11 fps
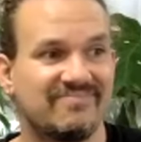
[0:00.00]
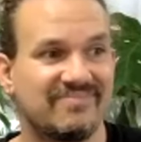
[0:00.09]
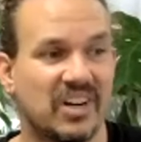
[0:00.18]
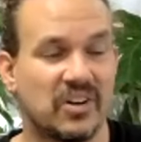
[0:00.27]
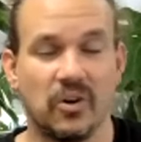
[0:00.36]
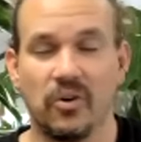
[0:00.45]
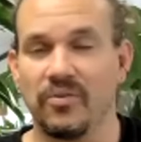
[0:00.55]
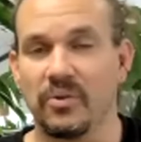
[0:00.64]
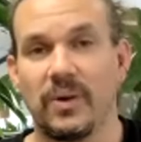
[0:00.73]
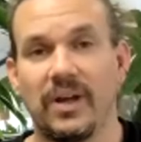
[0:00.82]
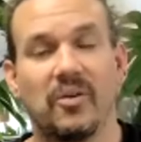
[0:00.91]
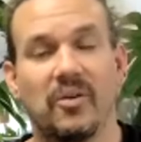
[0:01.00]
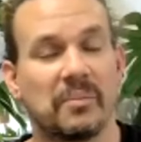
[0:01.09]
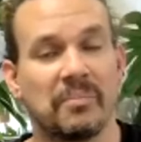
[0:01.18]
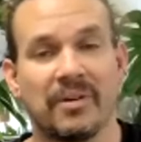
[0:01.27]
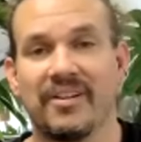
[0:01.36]
our overwhelm,
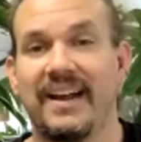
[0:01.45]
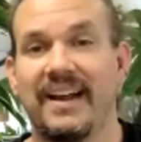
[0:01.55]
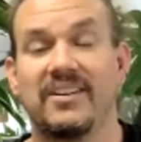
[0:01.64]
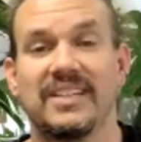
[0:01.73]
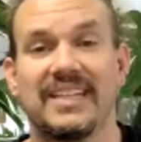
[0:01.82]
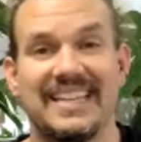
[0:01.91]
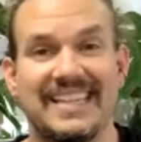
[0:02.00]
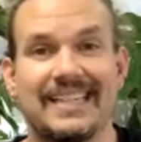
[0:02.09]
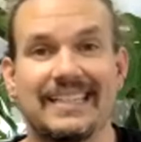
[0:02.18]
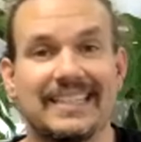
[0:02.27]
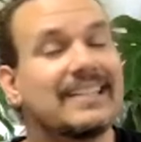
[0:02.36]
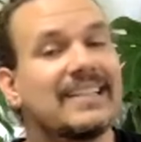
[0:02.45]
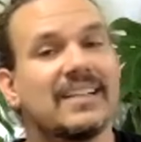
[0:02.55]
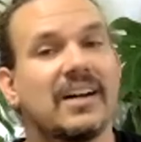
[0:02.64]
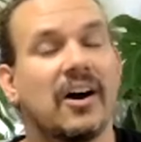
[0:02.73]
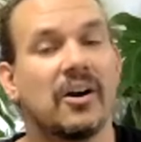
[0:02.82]
our burnout in
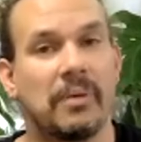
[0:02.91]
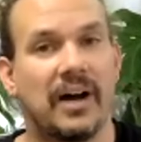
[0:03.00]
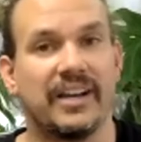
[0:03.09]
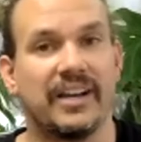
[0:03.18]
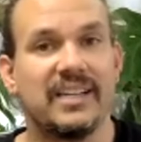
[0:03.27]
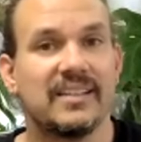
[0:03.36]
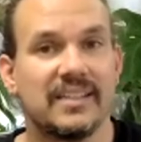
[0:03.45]
our body,